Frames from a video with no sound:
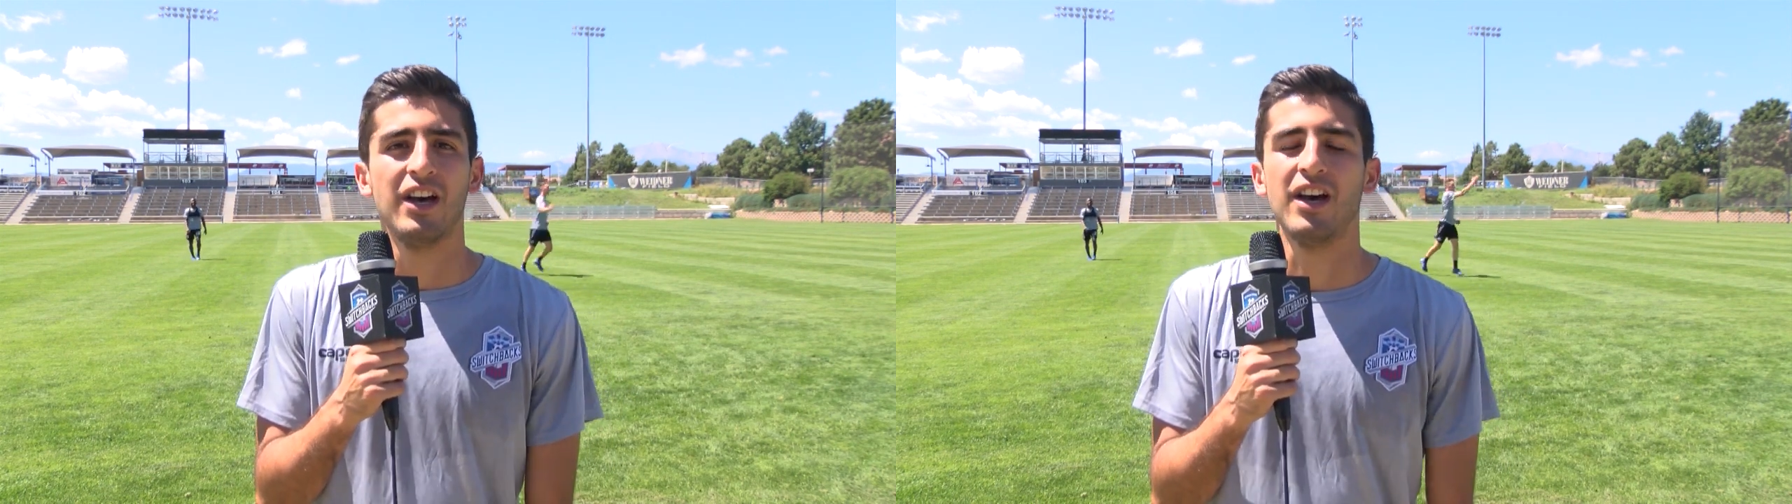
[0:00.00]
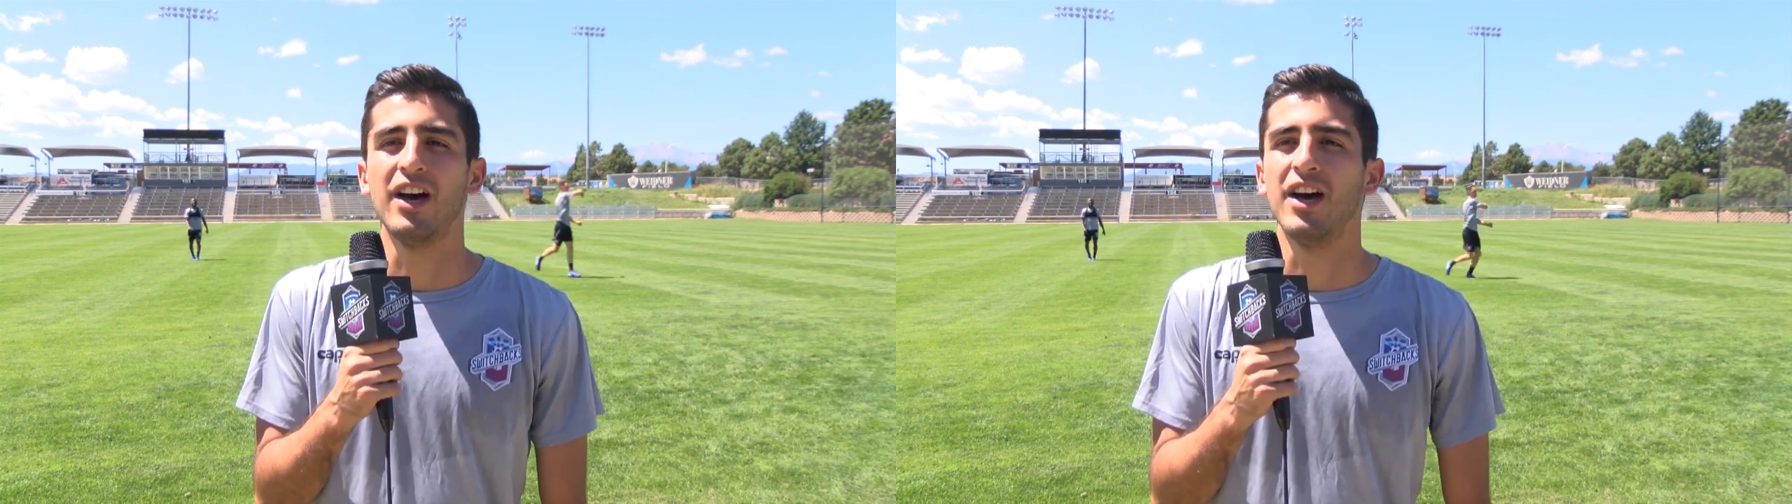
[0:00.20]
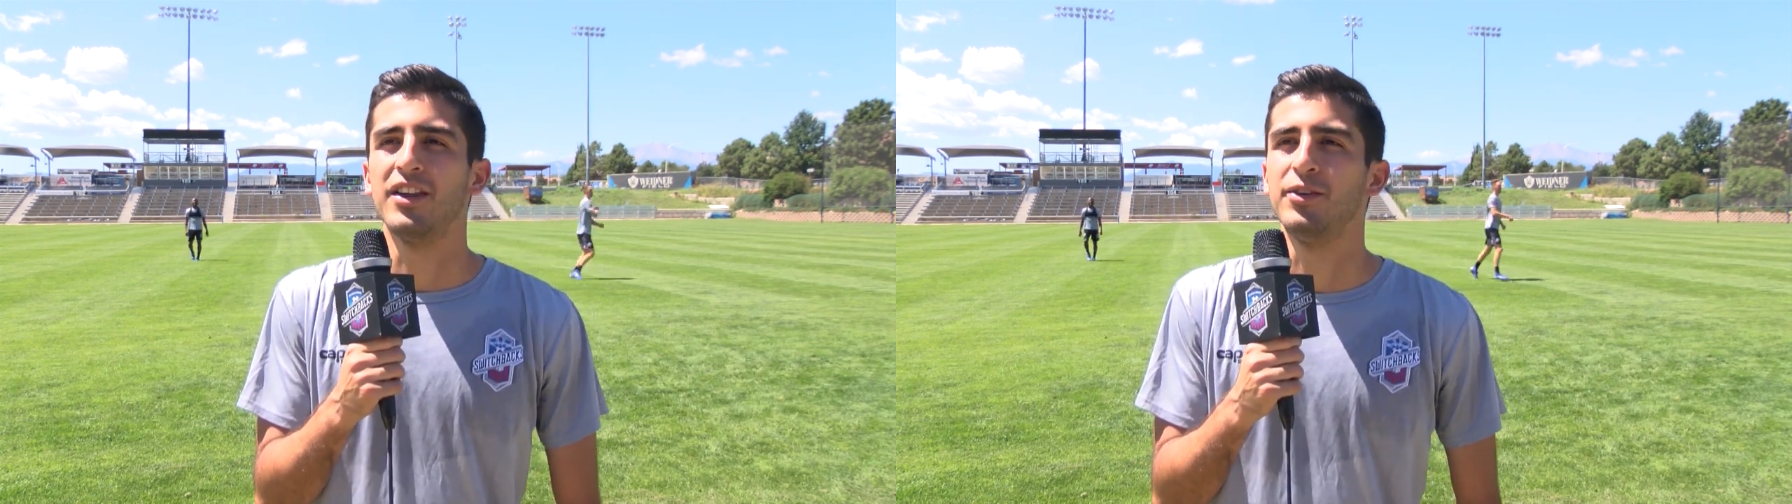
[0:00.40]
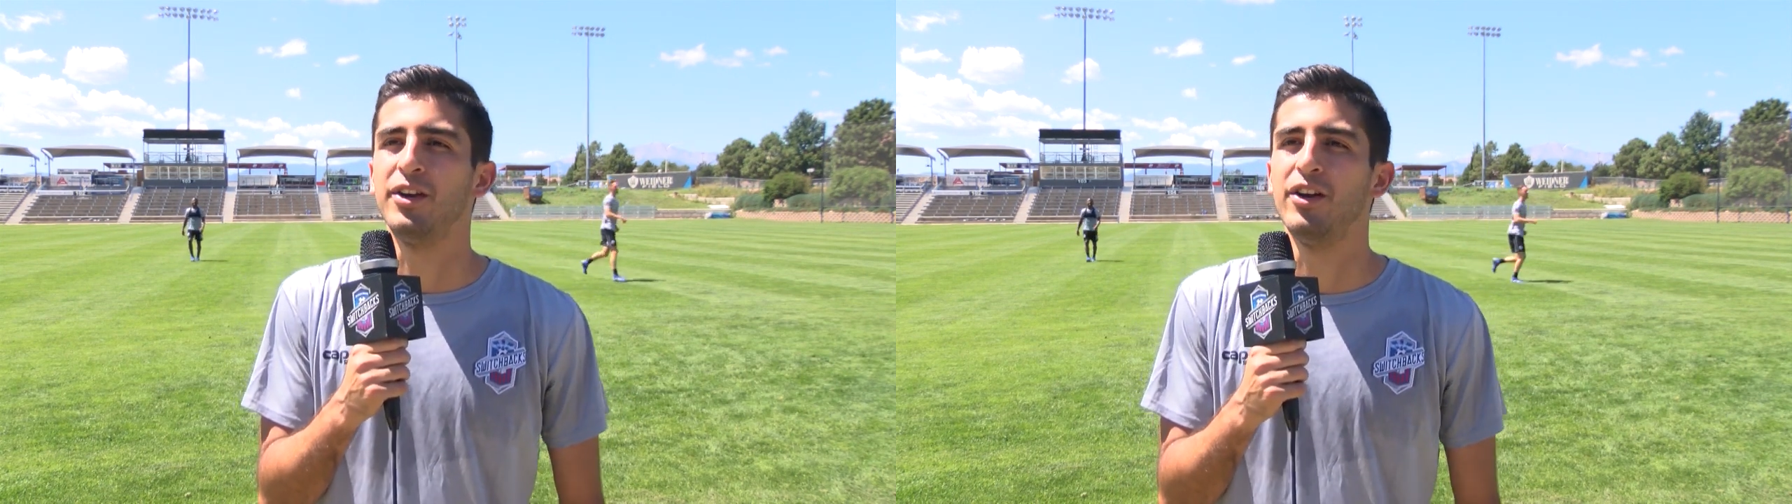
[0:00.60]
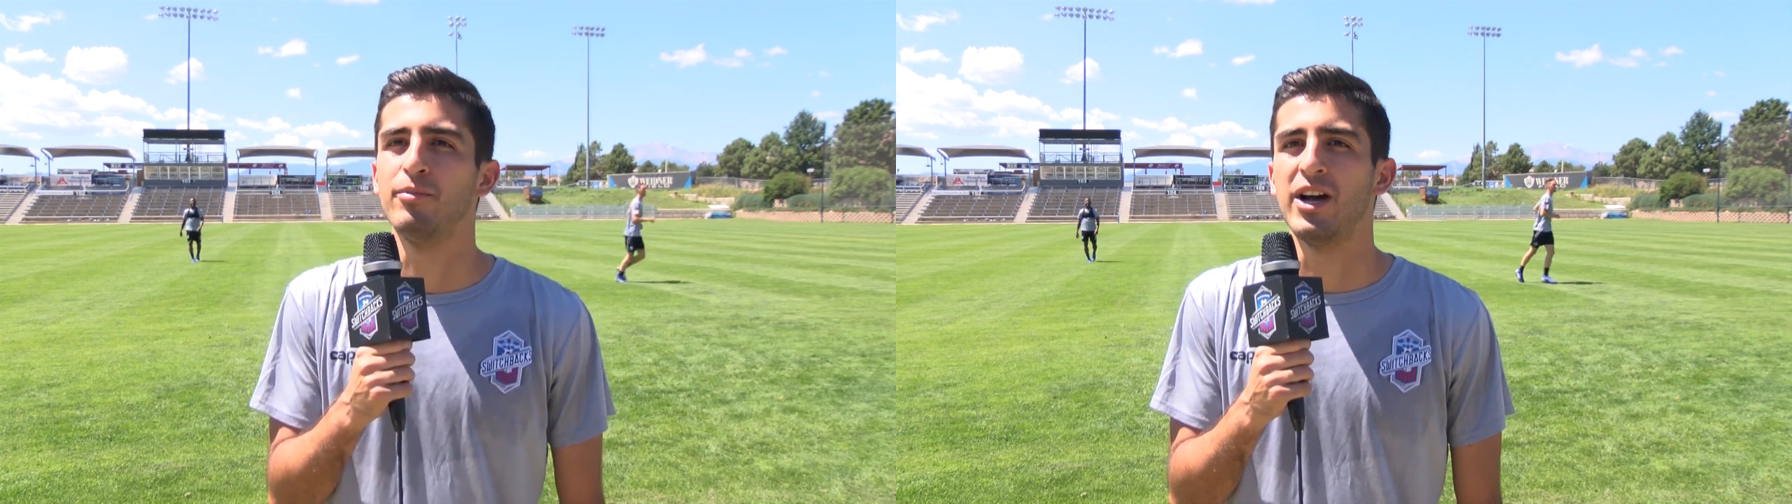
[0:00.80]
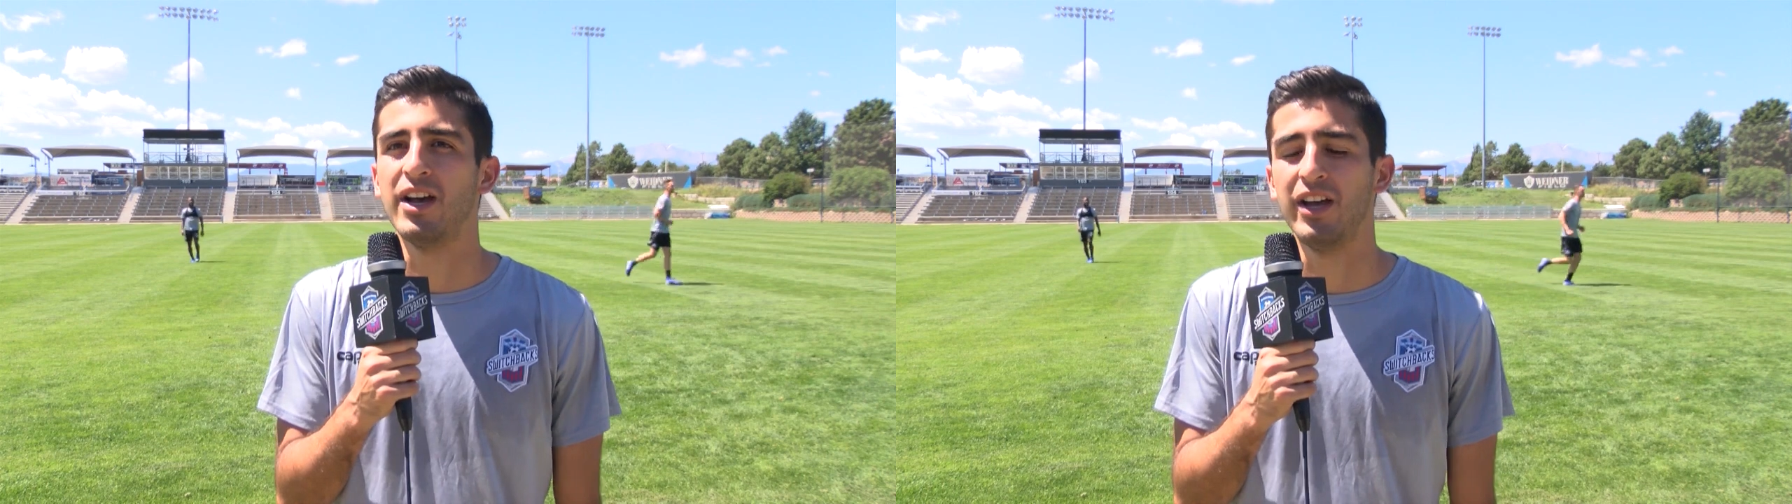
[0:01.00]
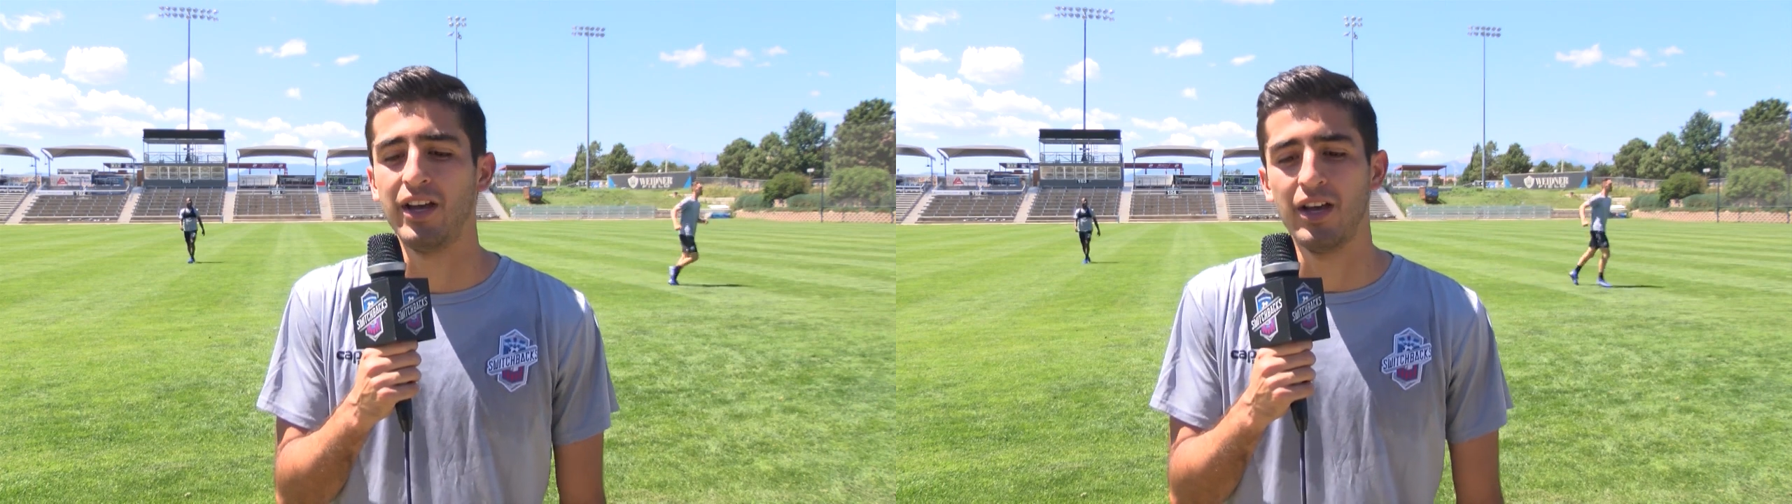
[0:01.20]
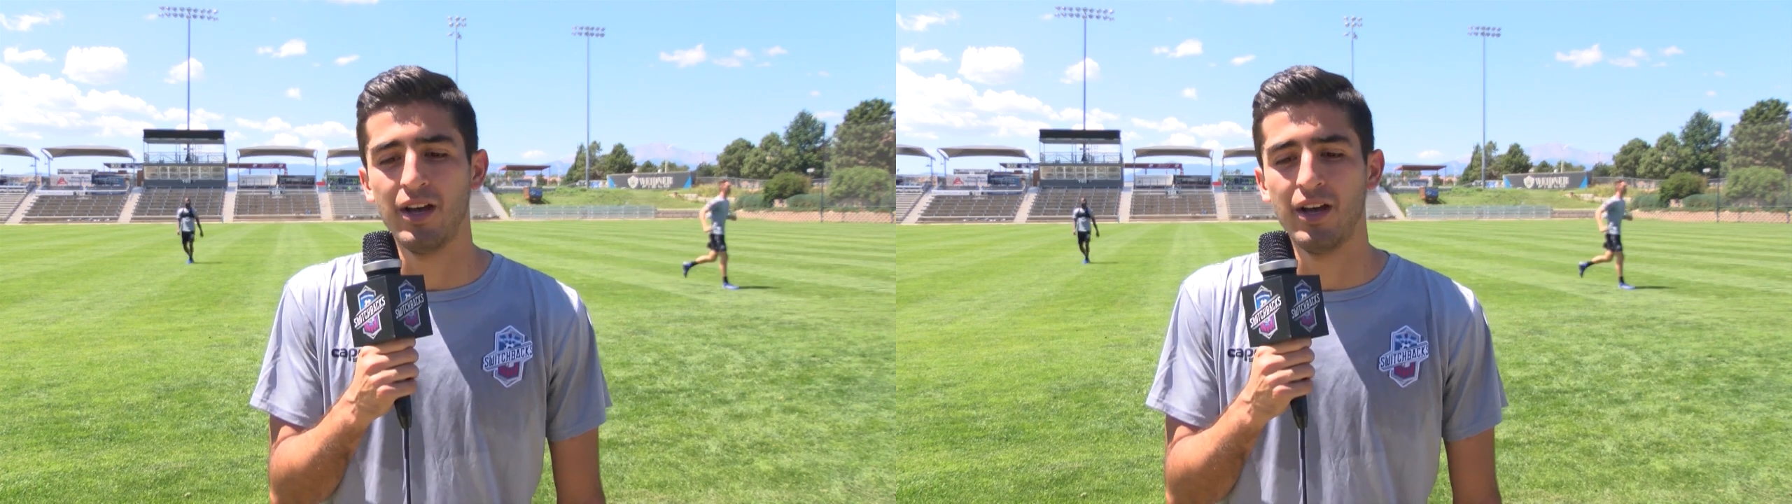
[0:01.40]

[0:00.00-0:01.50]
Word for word: uh, to hear my,